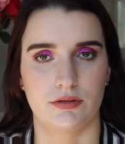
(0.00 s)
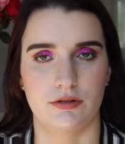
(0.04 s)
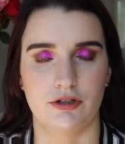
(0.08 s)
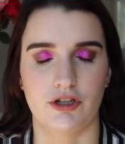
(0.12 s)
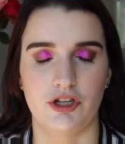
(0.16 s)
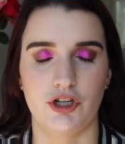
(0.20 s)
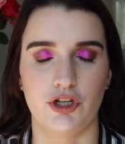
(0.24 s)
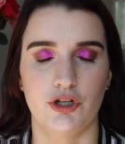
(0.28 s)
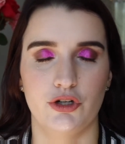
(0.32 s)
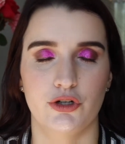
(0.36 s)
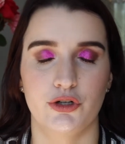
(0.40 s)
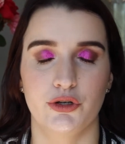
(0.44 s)

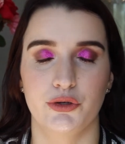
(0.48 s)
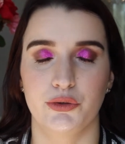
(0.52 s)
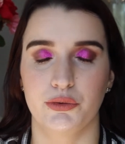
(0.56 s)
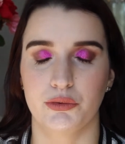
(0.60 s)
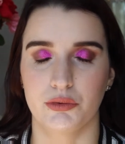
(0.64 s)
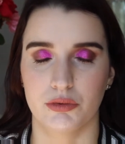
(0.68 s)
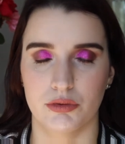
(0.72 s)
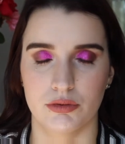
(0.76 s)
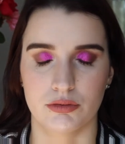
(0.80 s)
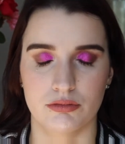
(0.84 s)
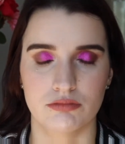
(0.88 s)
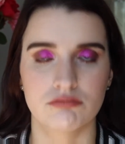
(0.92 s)

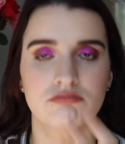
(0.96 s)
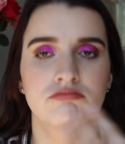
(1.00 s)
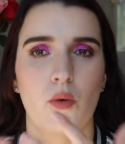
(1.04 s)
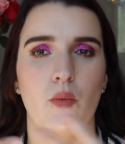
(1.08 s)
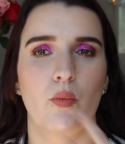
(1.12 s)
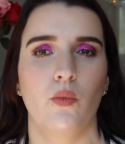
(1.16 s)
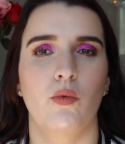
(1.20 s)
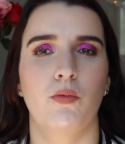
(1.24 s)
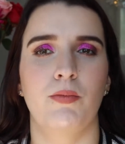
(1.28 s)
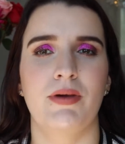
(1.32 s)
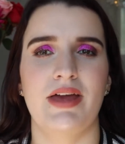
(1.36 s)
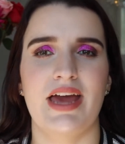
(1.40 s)
you
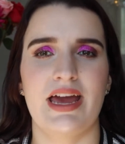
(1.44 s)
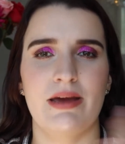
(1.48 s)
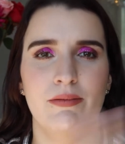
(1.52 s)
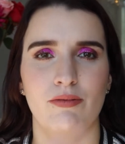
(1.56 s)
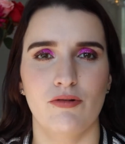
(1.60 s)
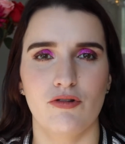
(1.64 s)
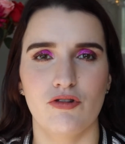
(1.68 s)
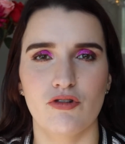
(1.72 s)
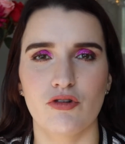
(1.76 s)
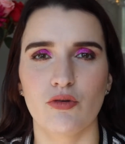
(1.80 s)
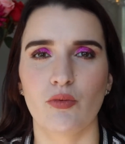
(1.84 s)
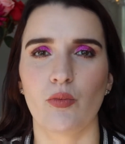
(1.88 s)
will be
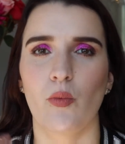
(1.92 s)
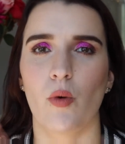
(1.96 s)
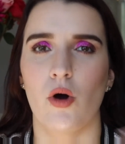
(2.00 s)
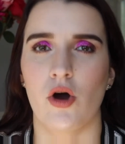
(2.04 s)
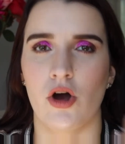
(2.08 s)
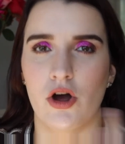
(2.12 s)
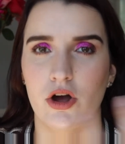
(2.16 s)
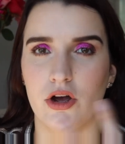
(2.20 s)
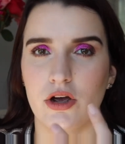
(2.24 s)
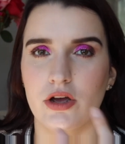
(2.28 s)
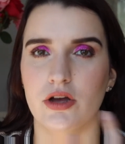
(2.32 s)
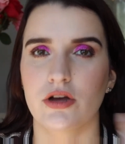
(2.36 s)
able to
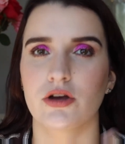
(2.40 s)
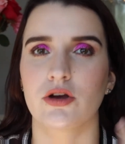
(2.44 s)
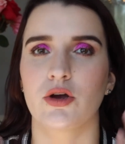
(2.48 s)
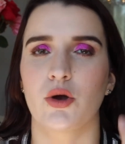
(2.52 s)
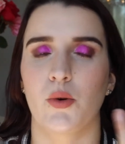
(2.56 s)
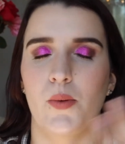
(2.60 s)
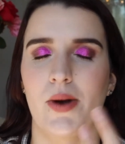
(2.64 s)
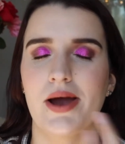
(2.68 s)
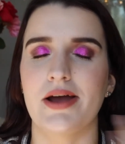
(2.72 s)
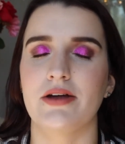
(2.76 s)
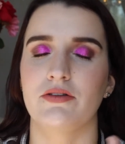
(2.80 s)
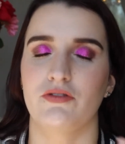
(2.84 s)
work
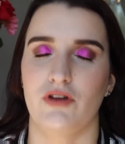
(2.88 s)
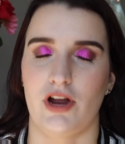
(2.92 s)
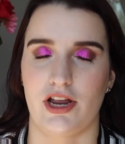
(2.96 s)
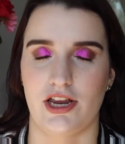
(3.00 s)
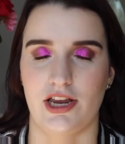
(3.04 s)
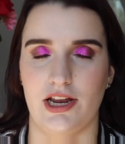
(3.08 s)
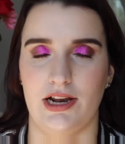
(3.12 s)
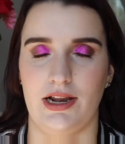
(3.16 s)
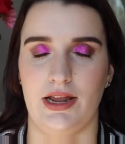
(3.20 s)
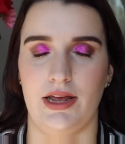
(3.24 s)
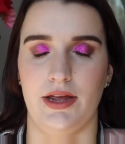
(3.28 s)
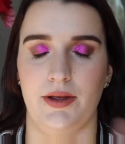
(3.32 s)
quite
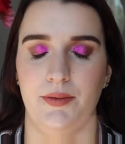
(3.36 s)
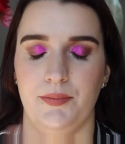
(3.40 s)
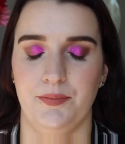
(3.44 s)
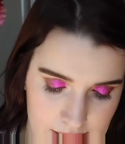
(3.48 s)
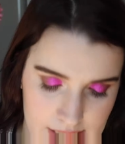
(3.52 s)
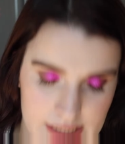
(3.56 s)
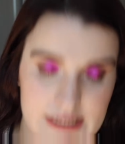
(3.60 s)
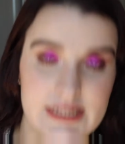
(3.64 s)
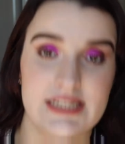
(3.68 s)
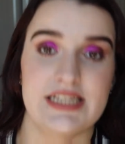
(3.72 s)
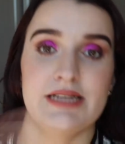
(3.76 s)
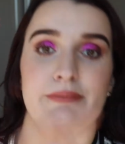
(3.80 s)
regularly.
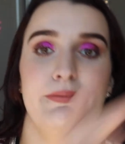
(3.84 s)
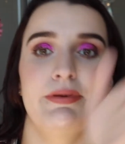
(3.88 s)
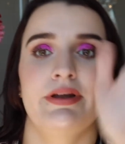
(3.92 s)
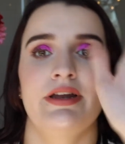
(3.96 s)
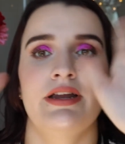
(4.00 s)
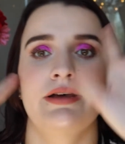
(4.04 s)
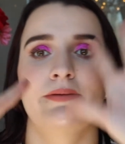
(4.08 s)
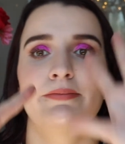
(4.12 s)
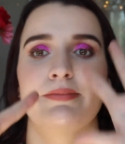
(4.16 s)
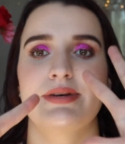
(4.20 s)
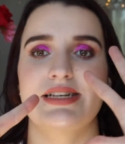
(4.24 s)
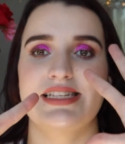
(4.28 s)
Tip
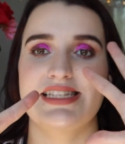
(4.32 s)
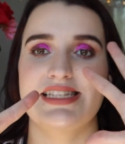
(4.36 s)
number